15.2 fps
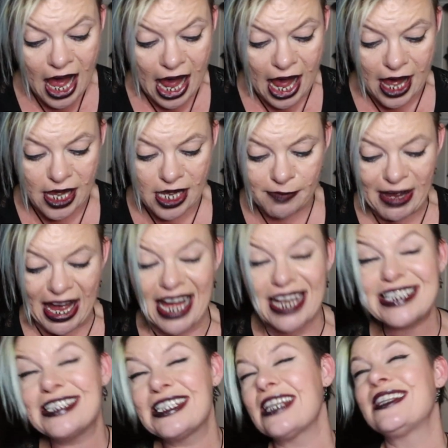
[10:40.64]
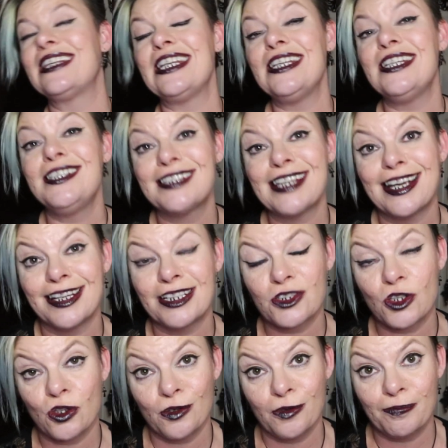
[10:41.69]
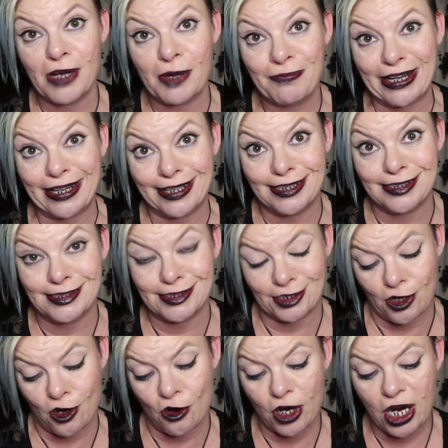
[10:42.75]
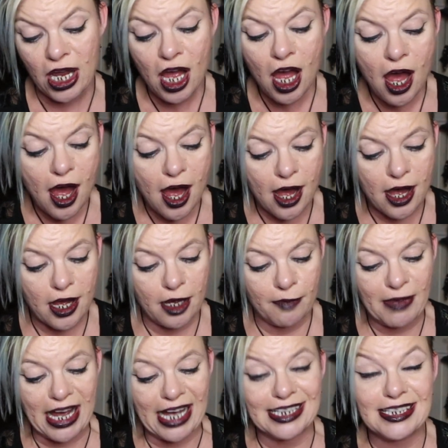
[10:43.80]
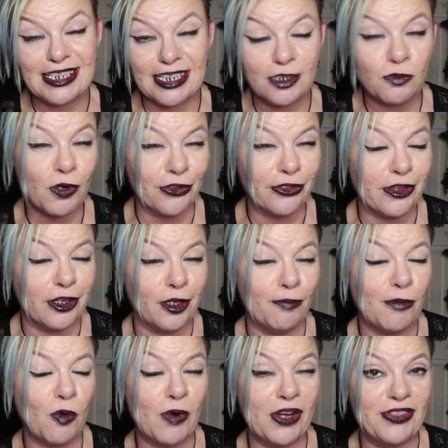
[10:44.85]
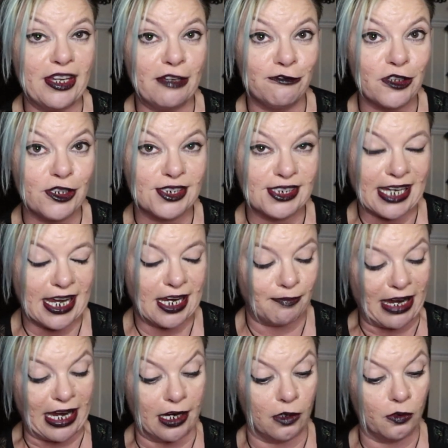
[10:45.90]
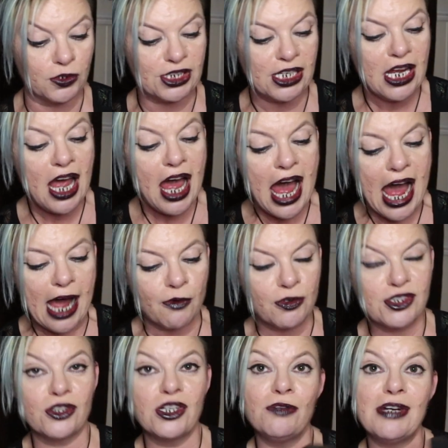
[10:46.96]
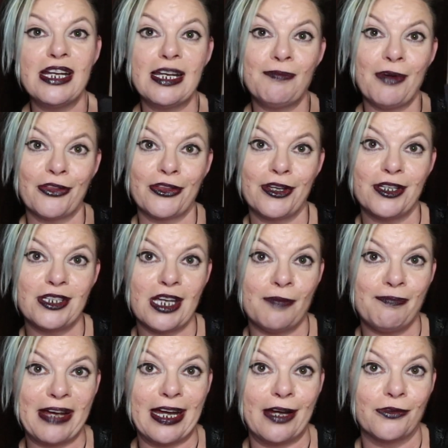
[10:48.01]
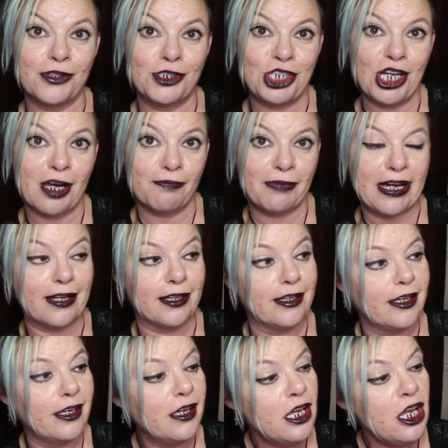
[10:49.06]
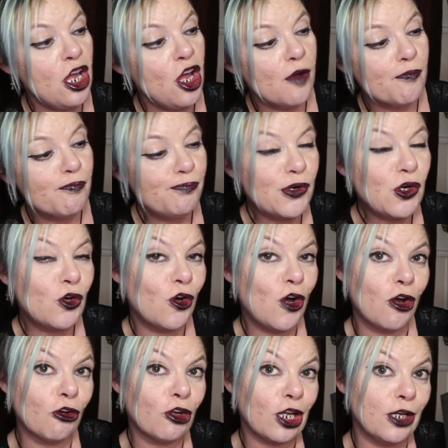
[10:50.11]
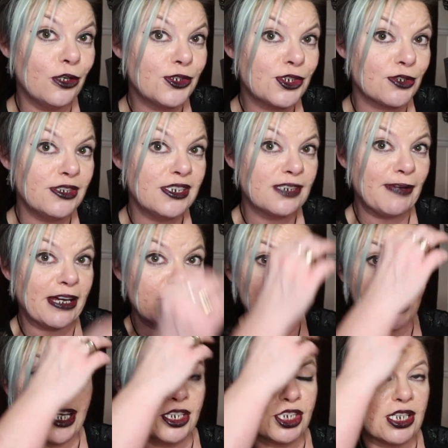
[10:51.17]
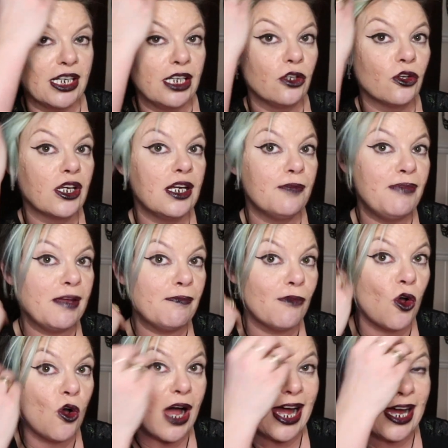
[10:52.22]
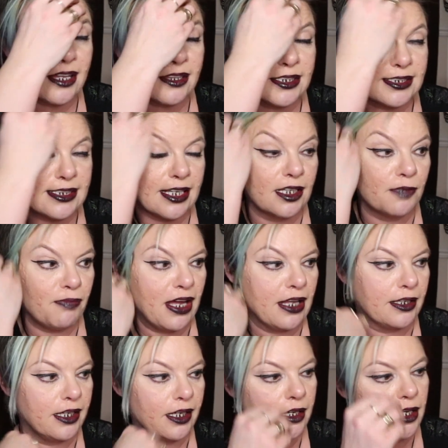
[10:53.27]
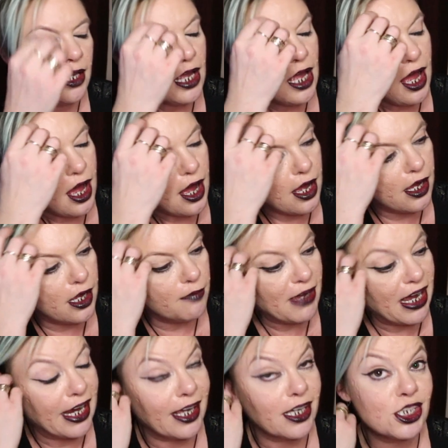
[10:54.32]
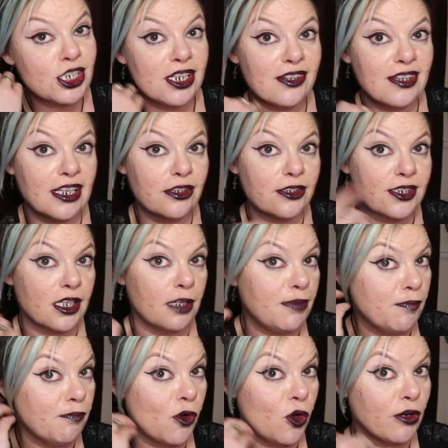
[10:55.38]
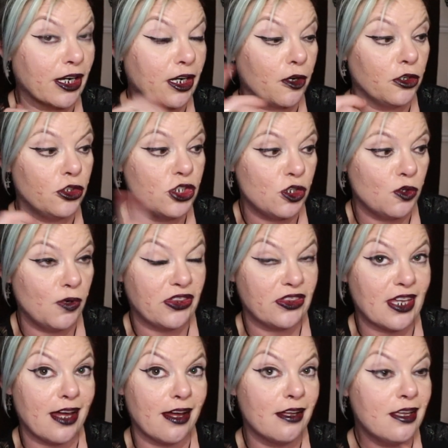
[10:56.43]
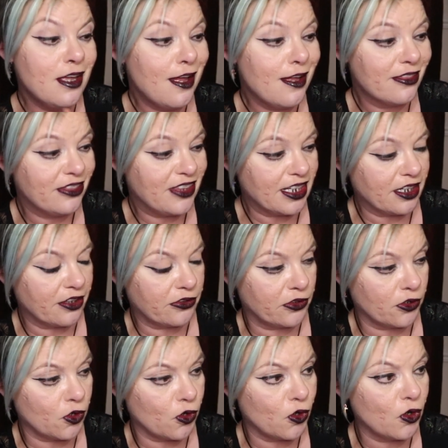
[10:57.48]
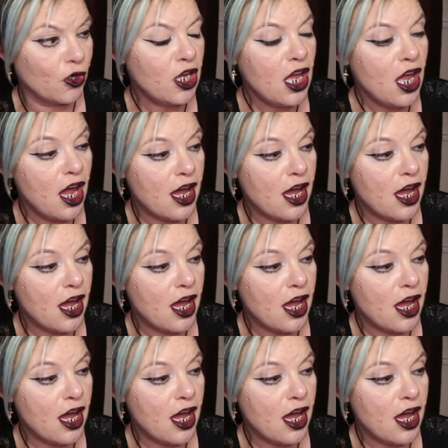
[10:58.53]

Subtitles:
And these had come back in stock. I did want them when they first came out. I was only really bothered about the Jack palette, but on closer inspection actually, and looking a bit more at the Sally palette, I actually think there's going to be more I can do with that than I thought.